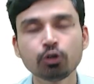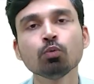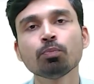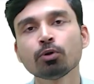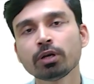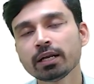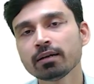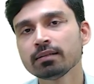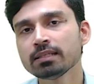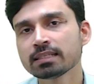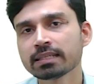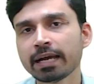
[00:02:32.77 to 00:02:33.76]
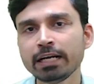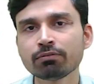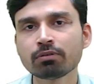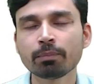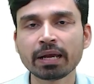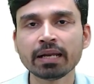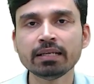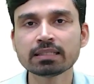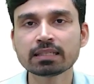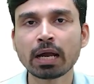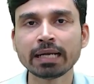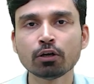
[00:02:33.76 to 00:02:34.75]
to protect this site from any
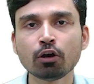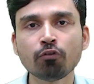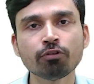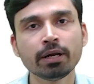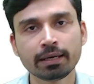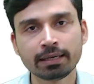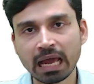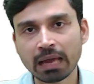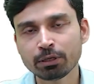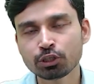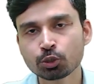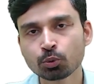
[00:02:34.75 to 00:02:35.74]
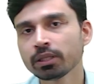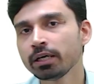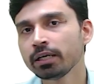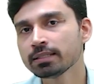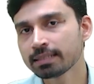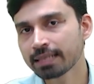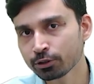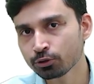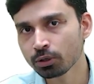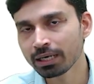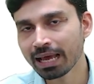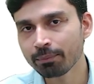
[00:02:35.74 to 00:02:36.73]
kind of damage, whether it is a
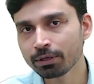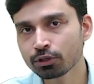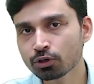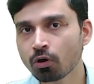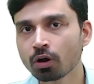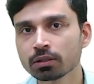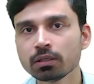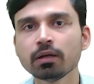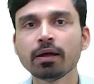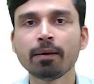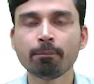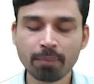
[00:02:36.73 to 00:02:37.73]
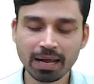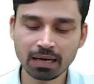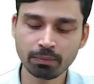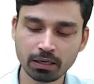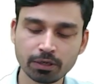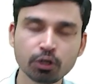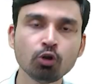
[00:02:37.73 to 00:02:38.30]
natural damage or the man-made,